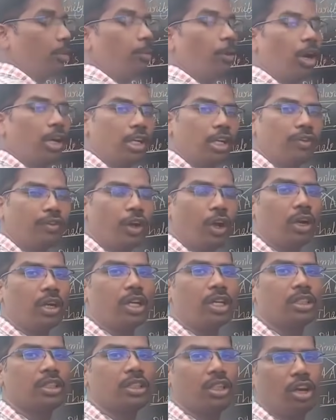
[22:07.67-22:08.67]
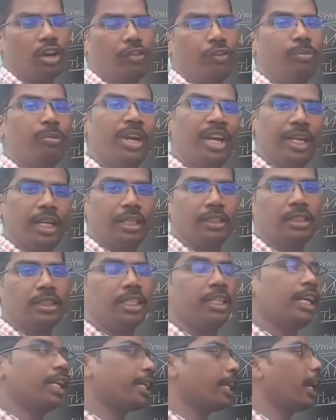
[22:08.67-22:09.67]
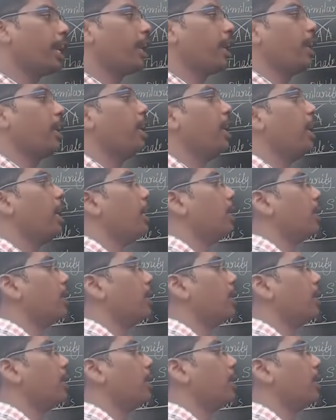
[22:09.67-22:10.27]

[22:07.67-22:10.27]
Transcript: of medians in a triangle,